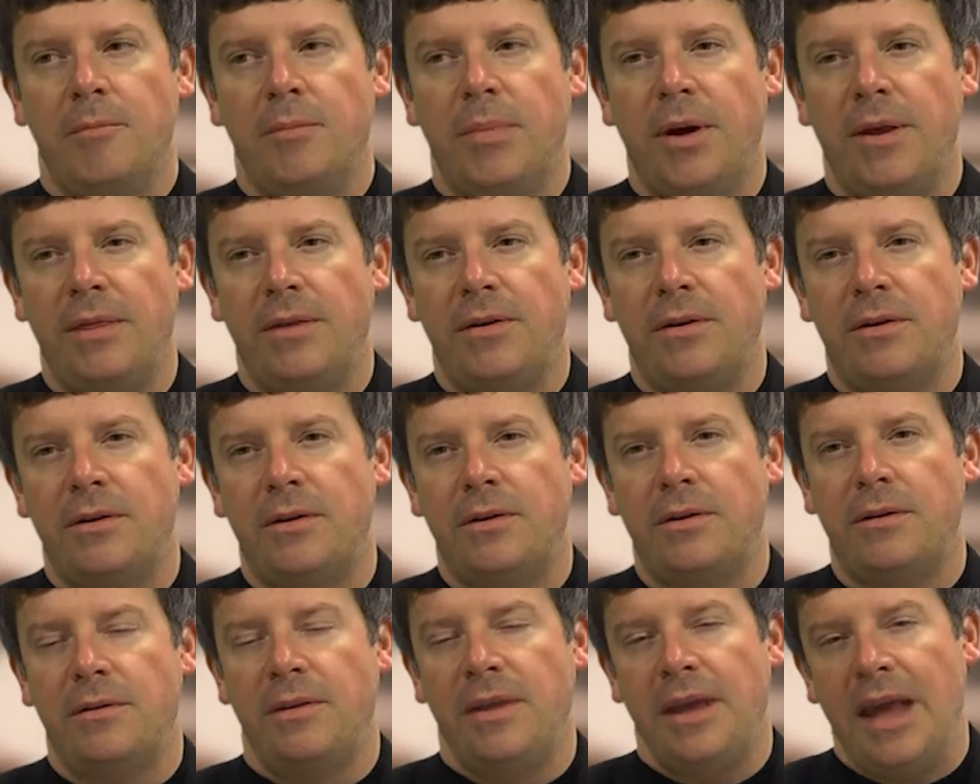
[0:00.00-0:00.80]
but
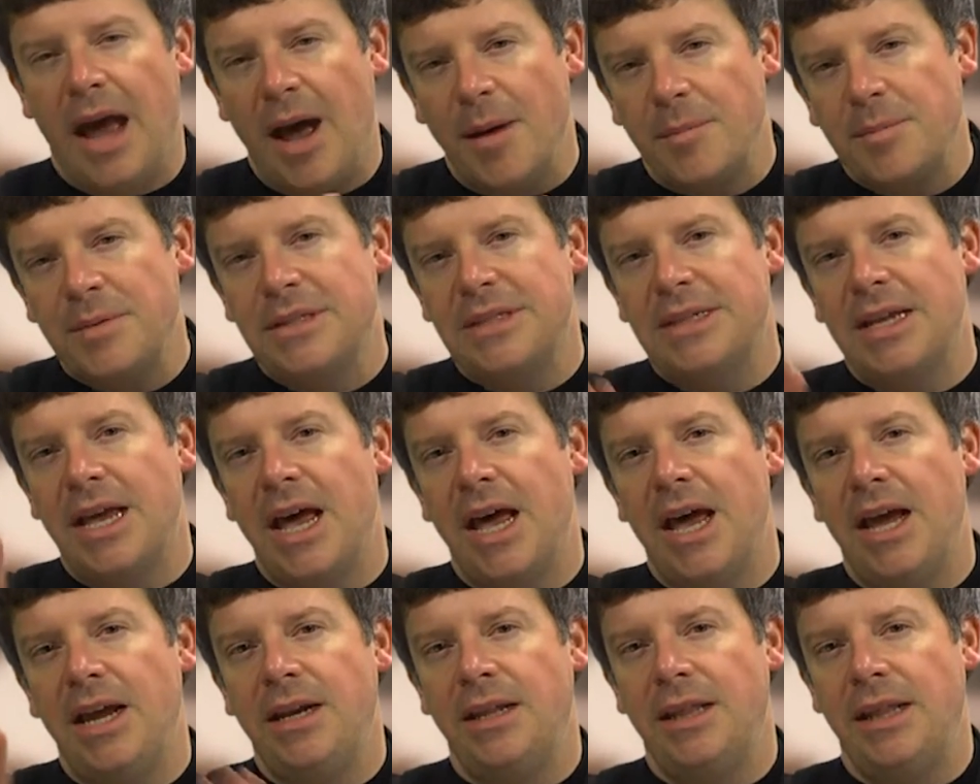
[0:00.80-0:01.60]
the
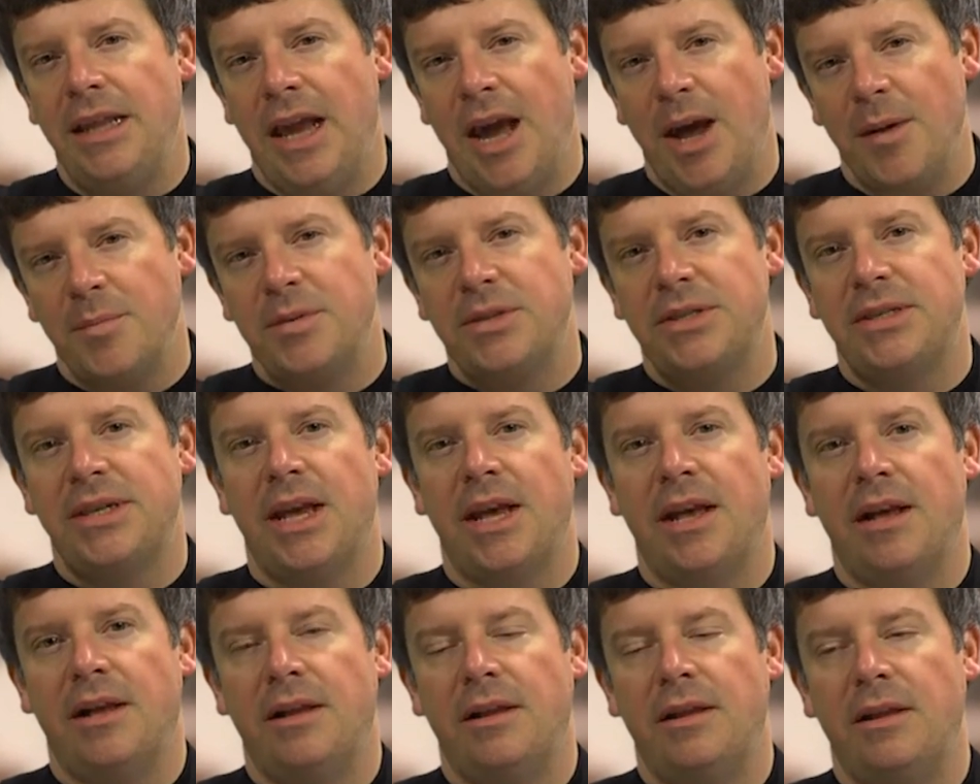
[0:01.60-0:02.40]
upside and the
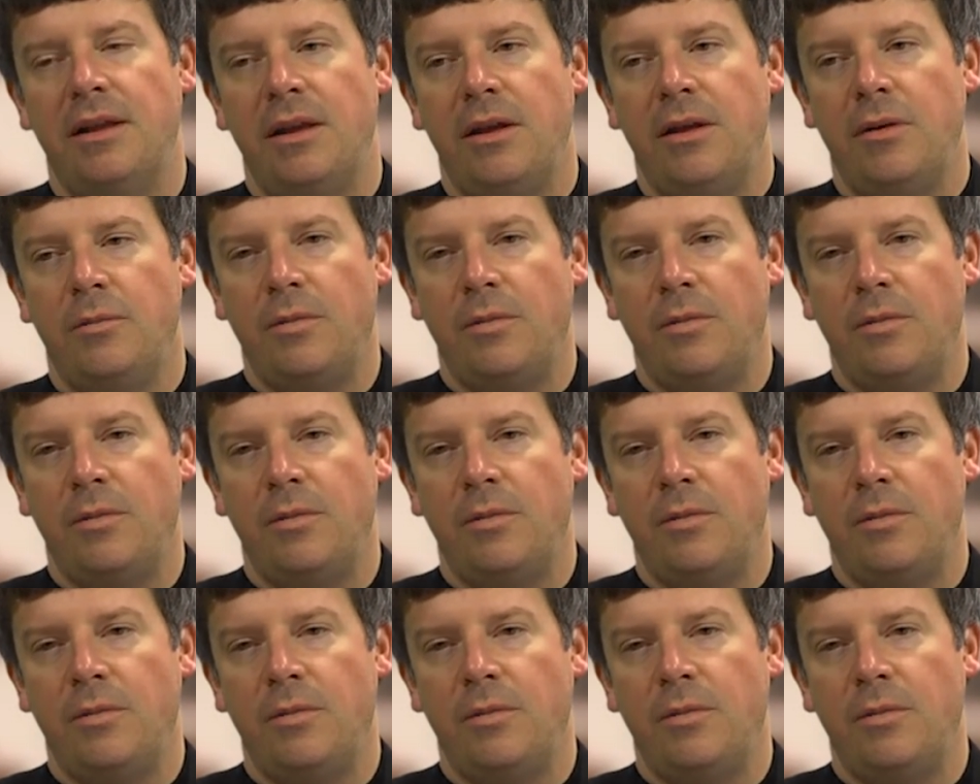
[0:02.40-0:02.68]
upsell